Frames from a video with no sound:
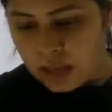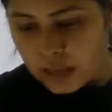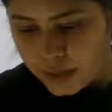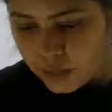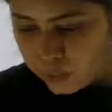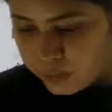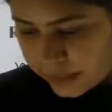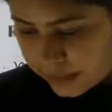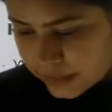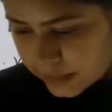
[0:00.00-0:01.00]
I hope
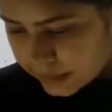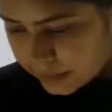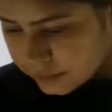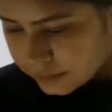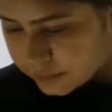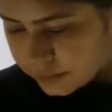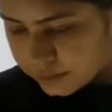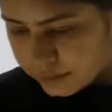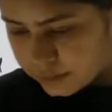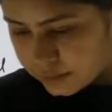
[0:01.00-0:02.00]
that is clear.
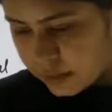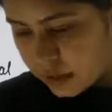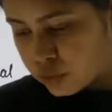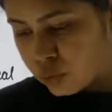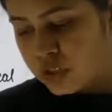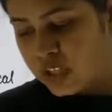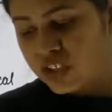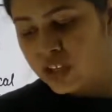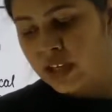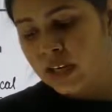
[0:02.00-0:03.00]

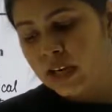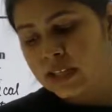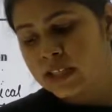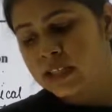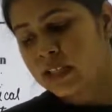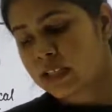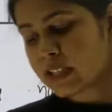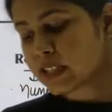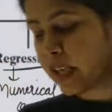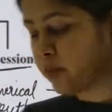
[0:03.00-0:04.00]
Association analysis, it is
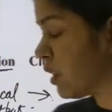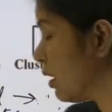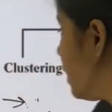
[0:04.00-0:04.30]
the same thing.